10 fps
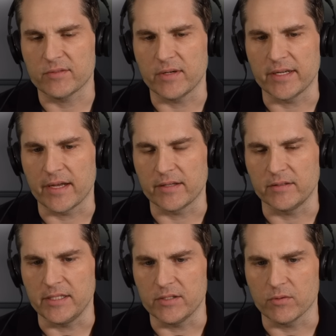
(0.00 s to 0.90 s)
That's why I
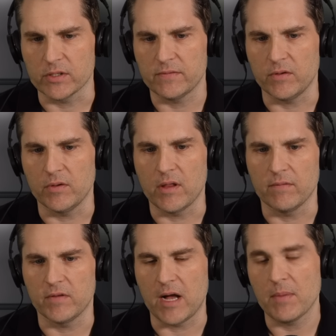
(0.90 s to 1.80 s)
lean towards fold on
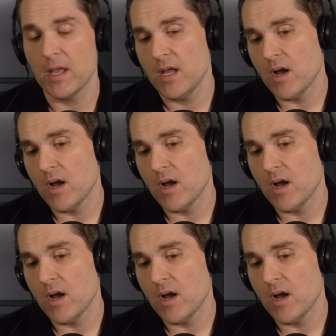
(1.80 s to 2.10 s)
the flop.